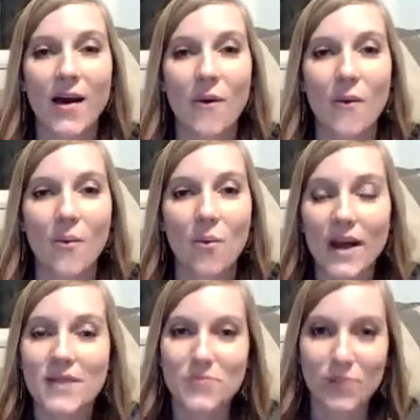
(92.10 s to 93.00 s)

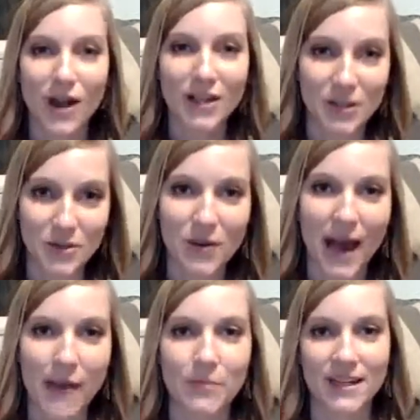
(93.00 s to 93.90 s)
What brought you
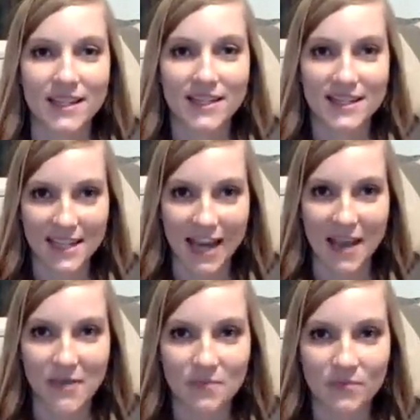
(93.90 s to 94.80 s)
happiness today?